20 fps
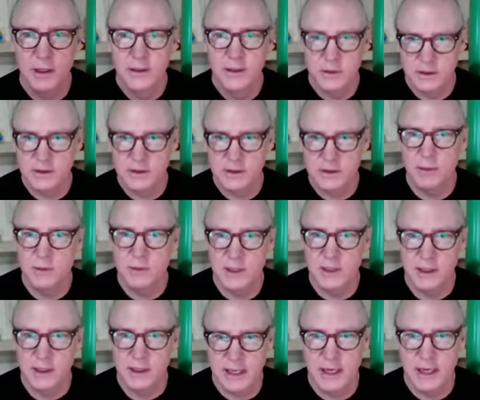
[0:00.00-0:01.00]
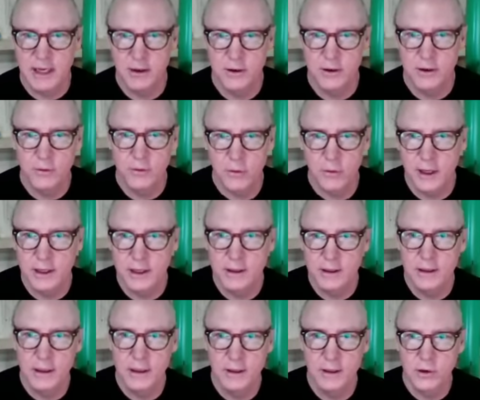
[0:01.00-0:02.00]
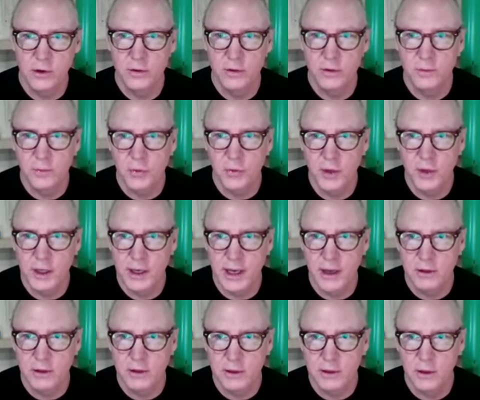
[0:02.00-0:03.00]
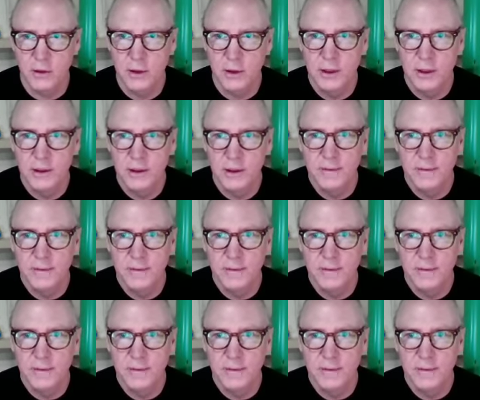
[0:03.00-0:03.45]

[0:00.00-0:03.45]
because Sam's on tenor, right, and you're playing alto.